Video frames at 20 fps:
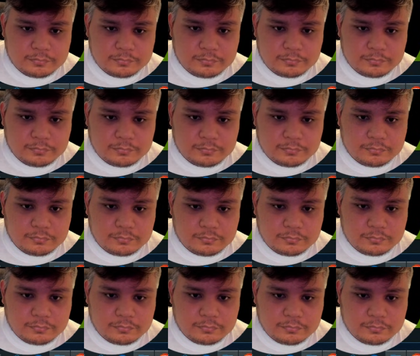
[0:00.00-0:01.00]

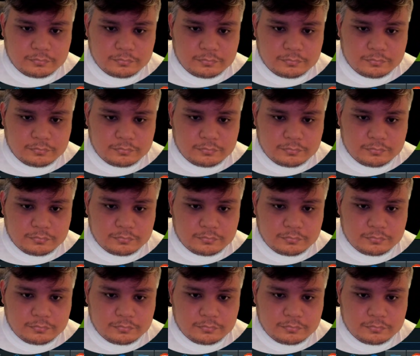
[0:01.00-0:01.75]
(no one is talking)